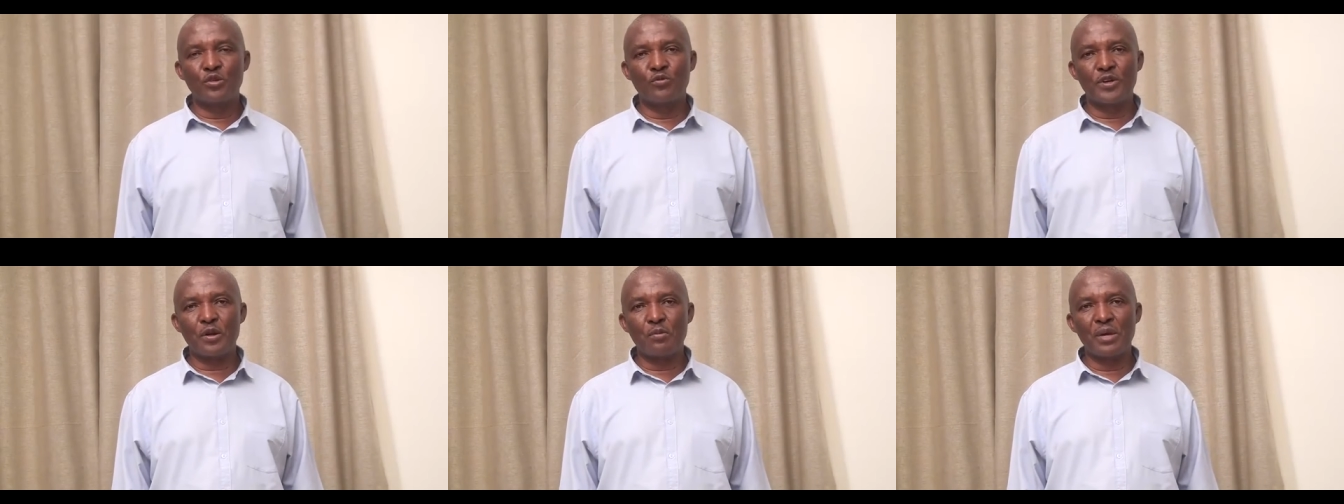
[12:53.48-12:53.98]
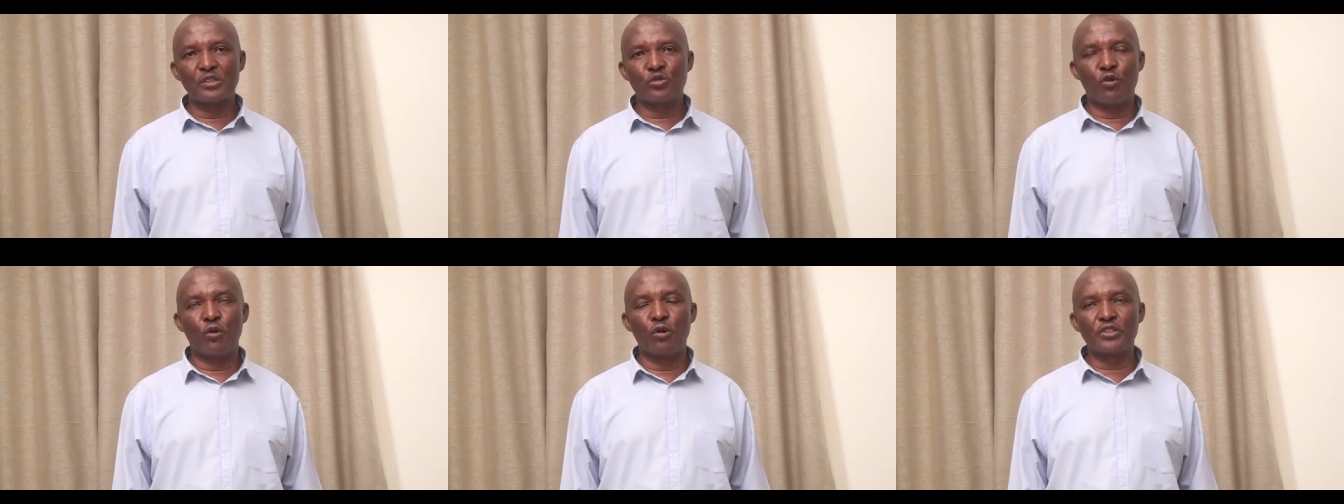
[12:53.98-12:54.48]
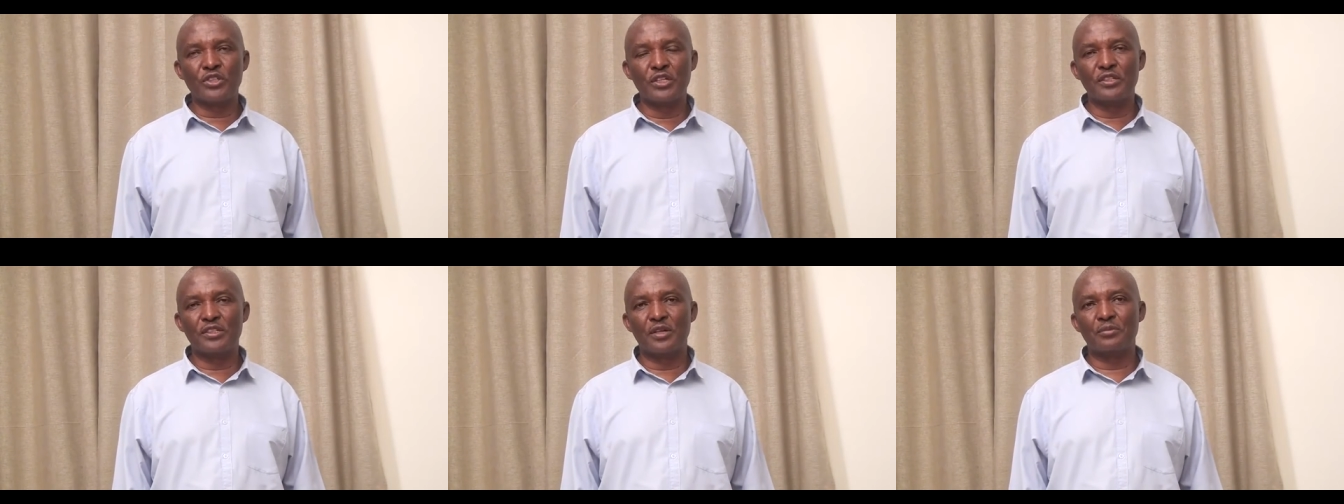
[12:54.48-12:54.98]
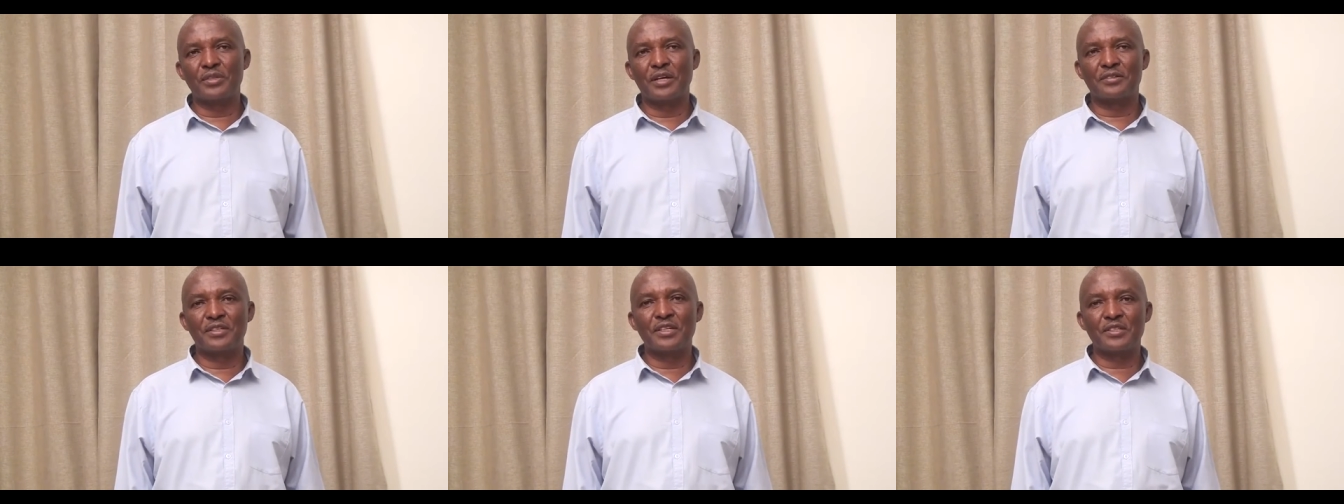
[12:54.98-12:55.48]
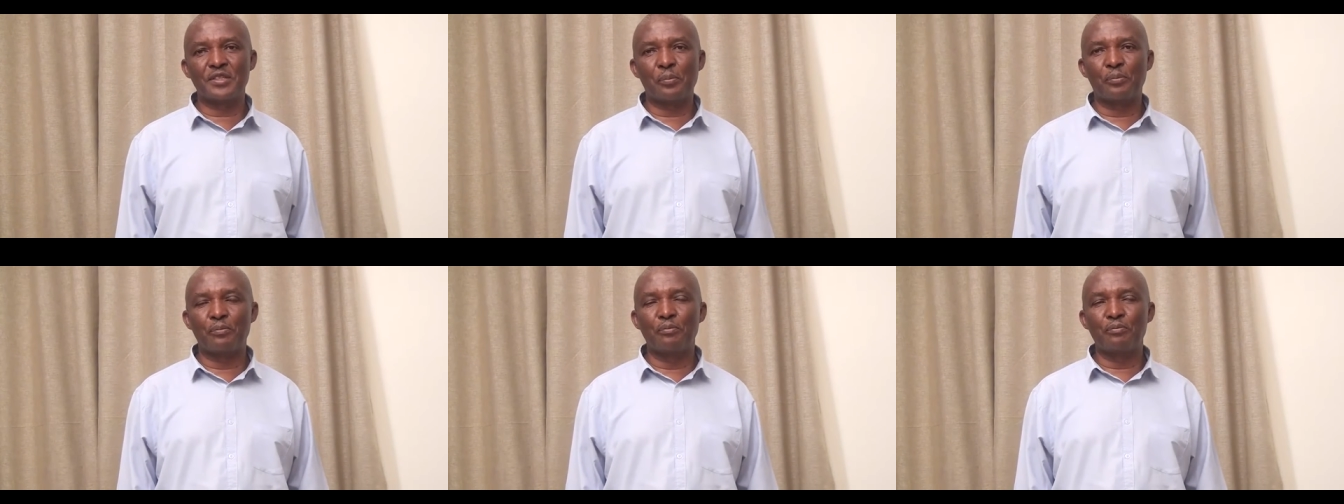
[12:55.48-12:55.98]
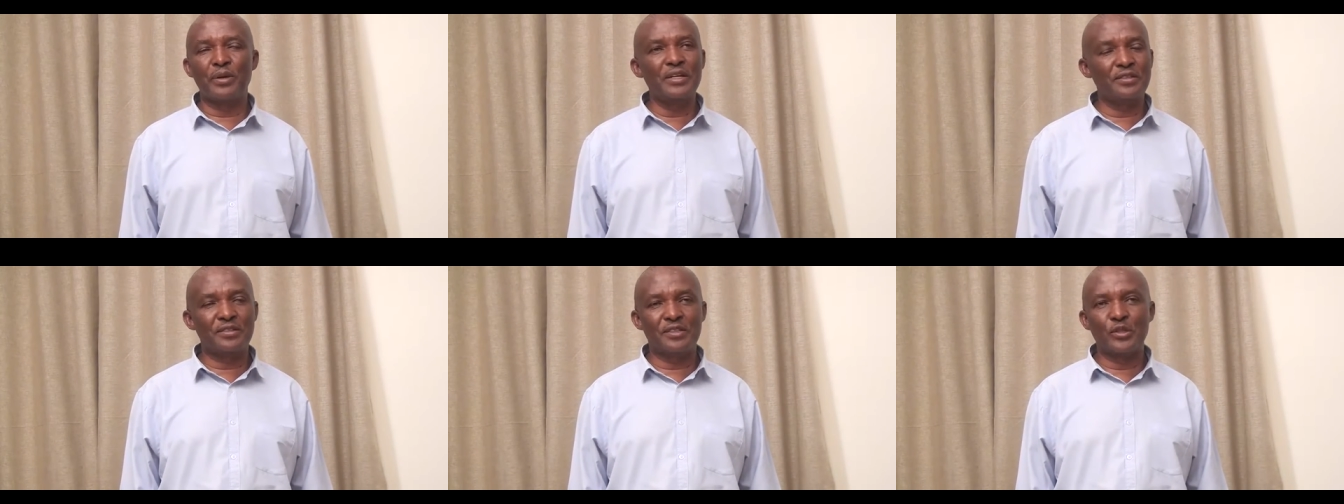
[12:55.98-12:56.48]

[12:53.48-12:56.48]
you very much for watching chapter 6. Please